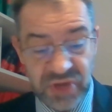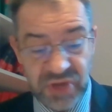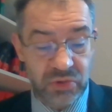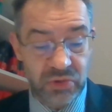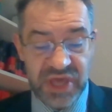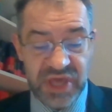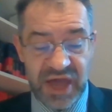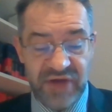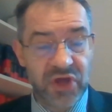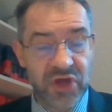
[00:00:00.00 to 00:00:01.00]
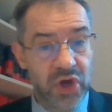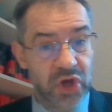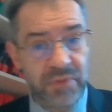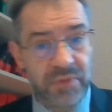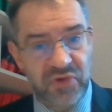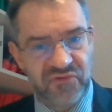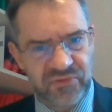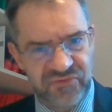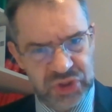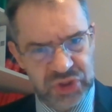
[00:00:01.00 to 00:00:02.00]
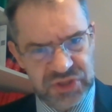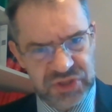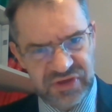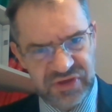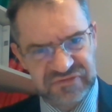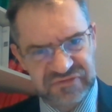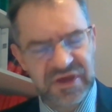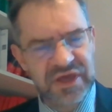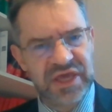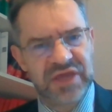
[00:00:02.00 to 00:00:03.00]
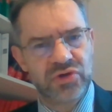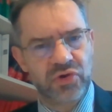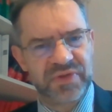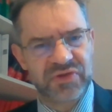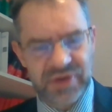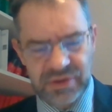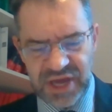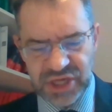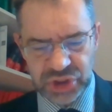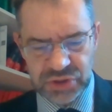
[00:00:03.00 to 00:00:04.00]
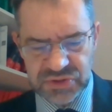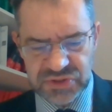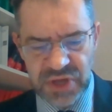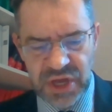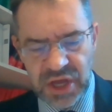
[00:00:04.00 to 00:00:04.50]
And we have a number of provisions on this in European regulations.